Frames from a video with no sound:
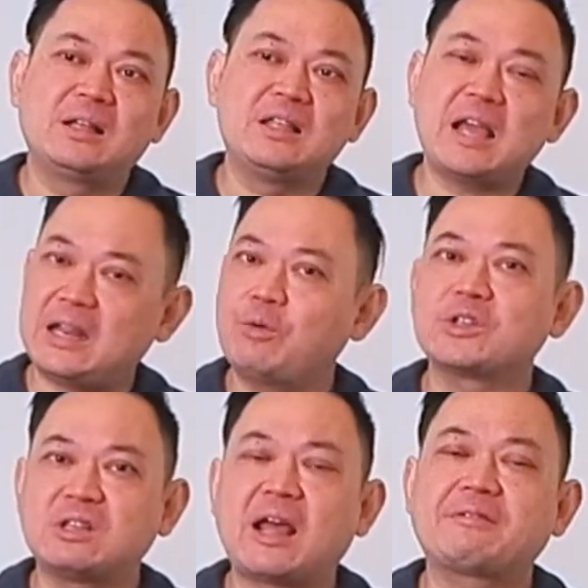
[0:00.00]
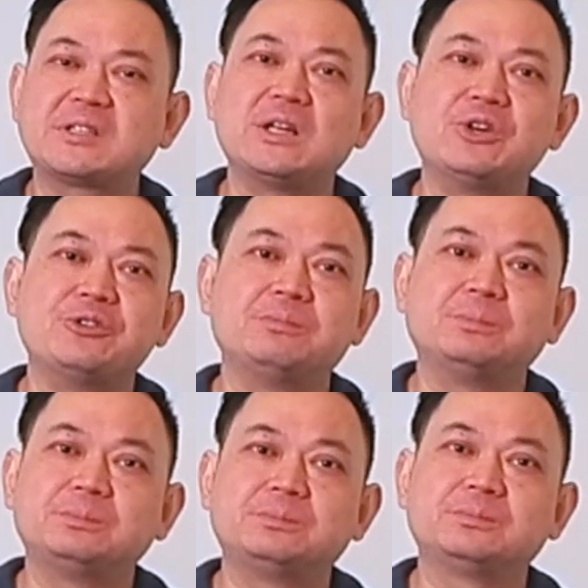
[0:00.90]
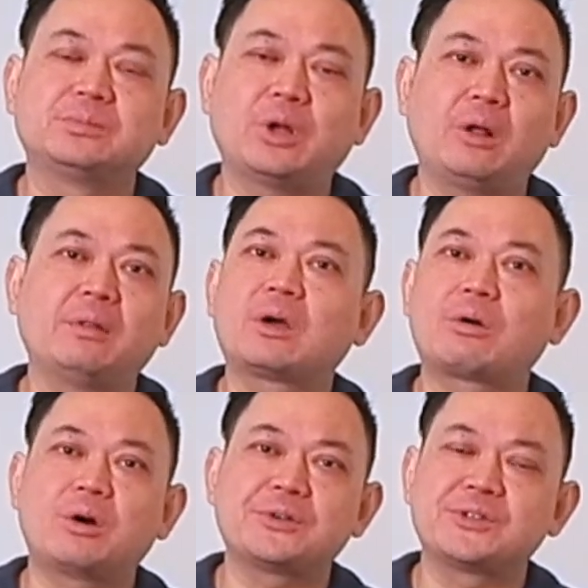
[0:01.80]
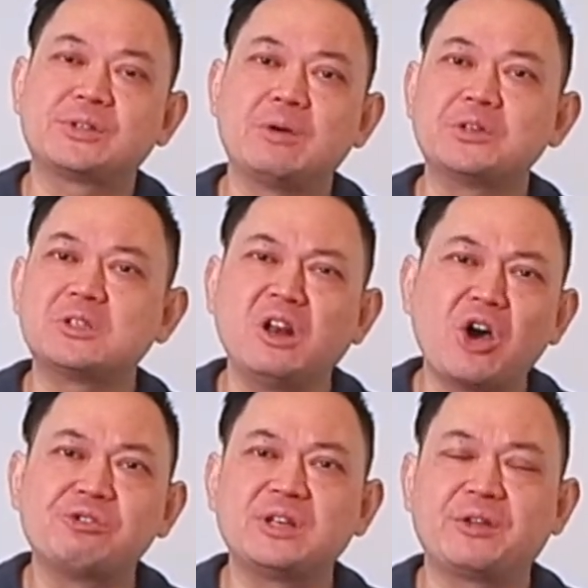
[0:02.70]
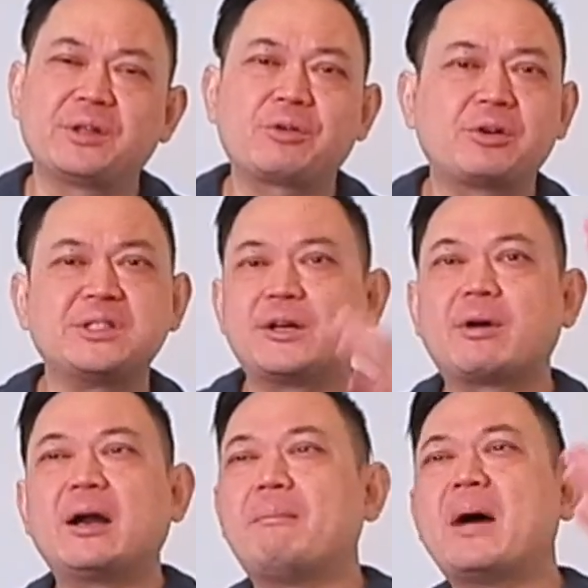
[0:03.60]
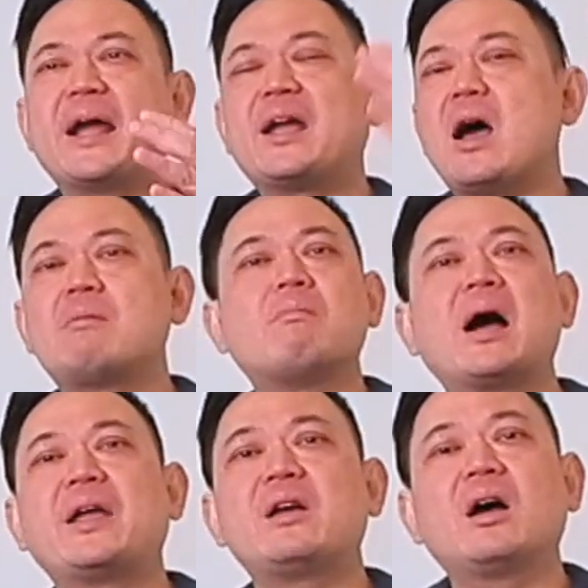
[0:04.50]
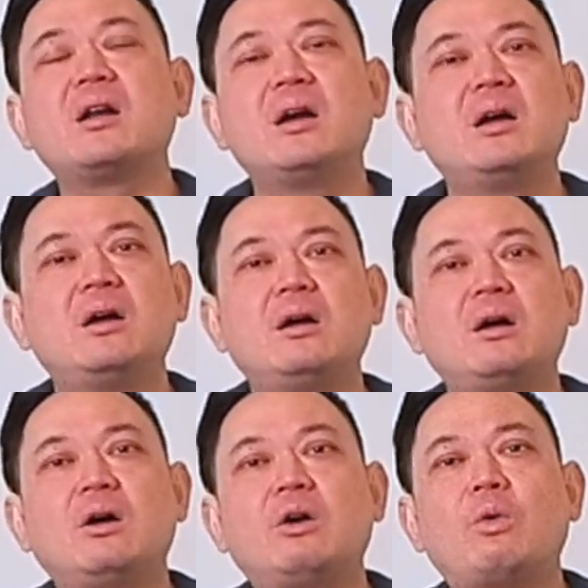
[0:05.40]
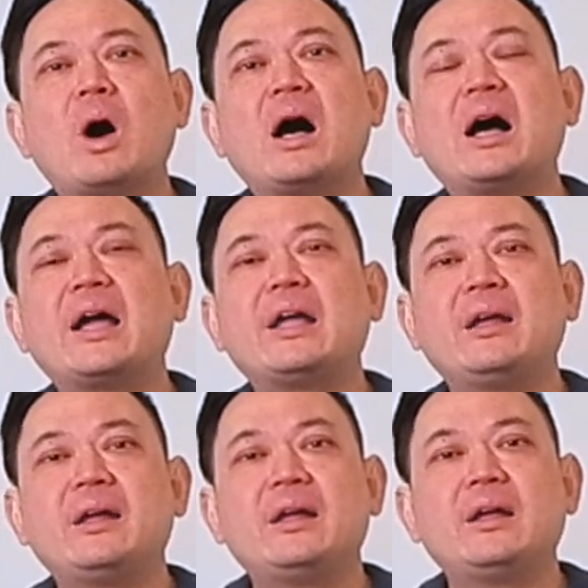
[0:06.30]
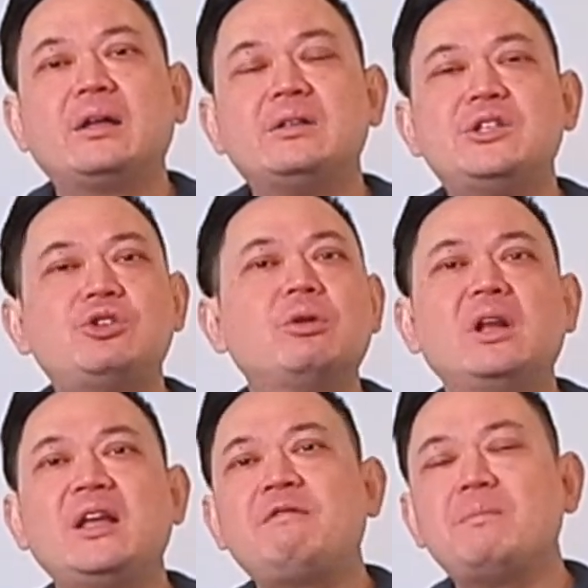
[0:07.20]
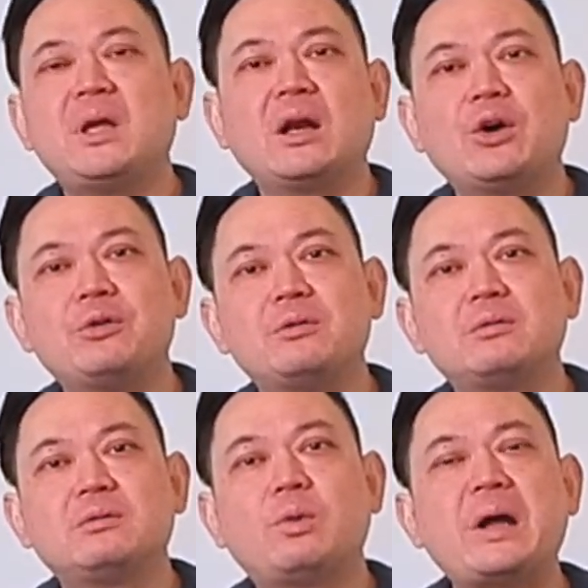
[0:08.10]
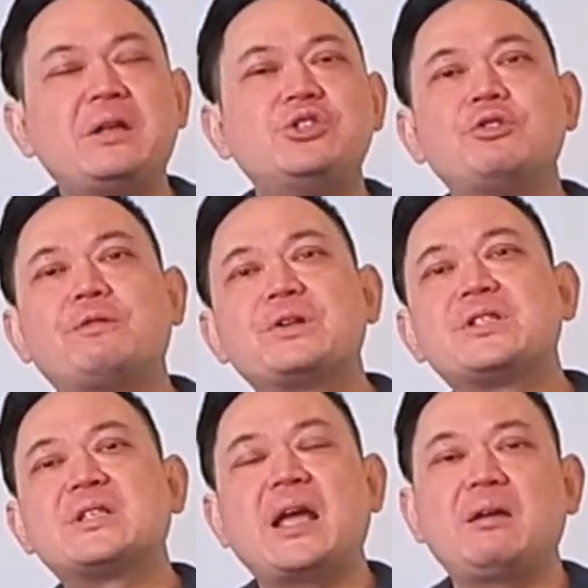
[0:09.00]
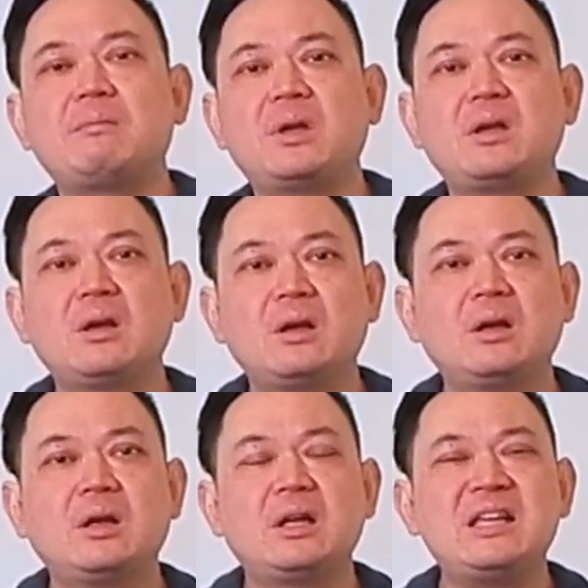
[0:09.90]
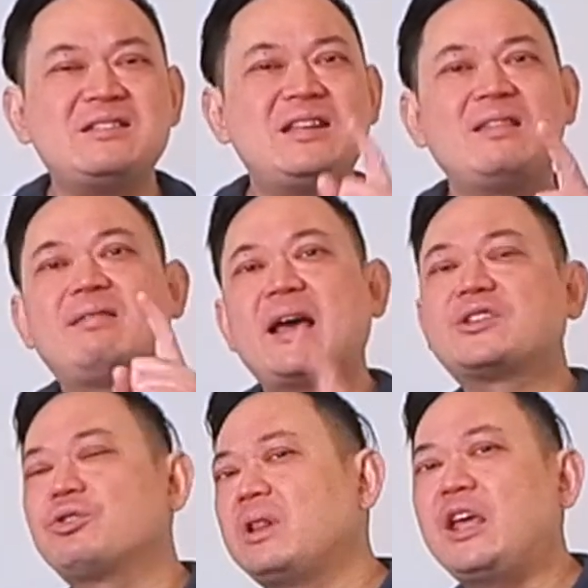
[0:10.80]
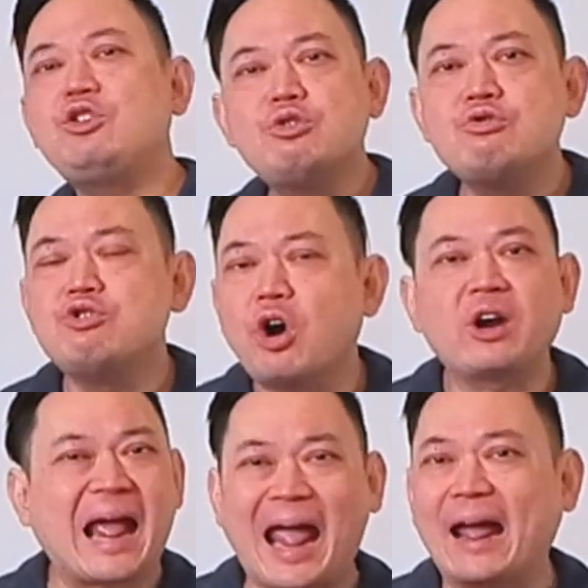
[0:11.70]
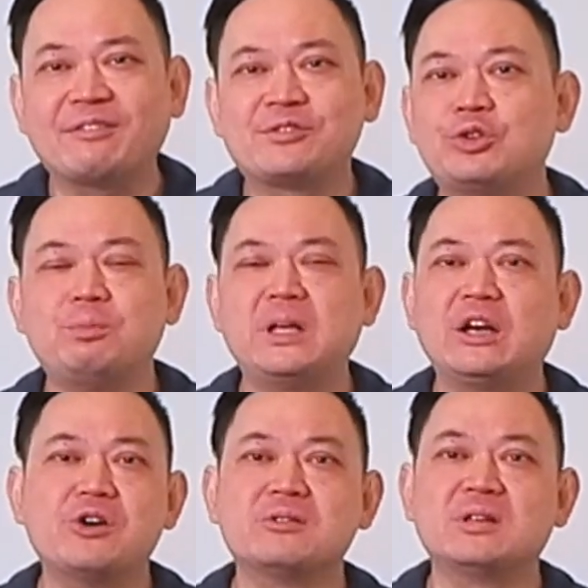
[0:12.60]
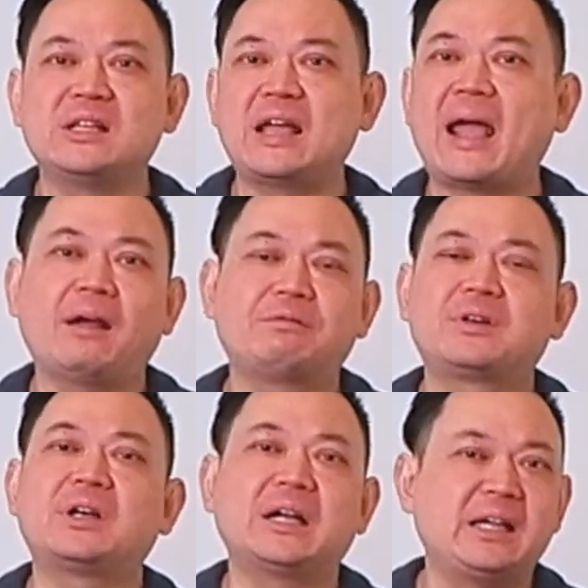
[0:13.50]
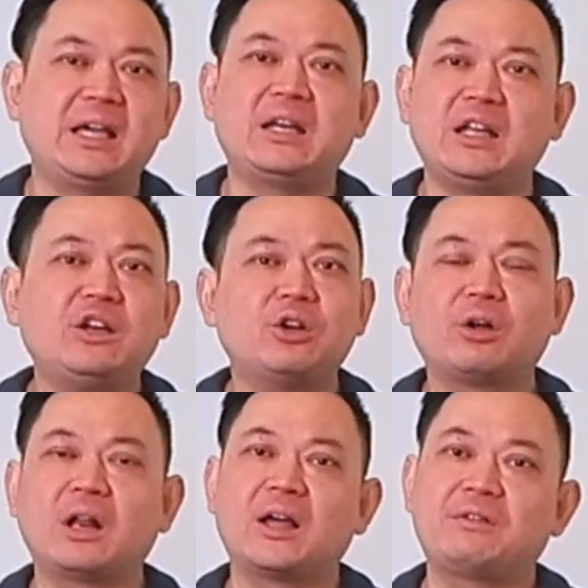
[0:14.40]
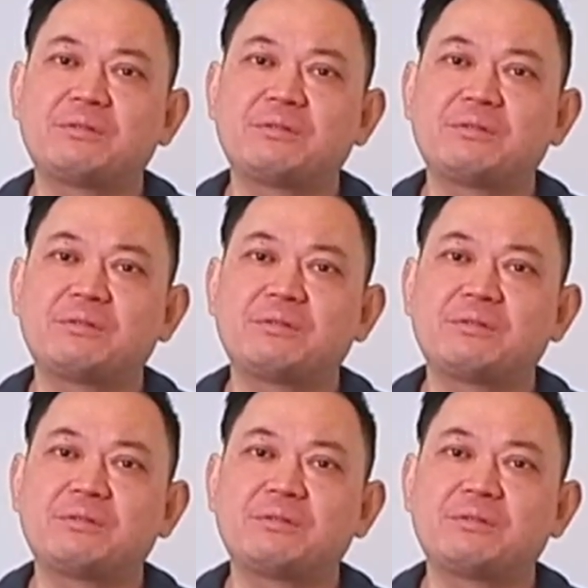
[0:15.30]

Yet he was left alone on the cross. He was lonely on the cross. He cried, my God, why did you leave me alone? Why did you forsake me? He did that so that you don't have to be lonely ever again in your life.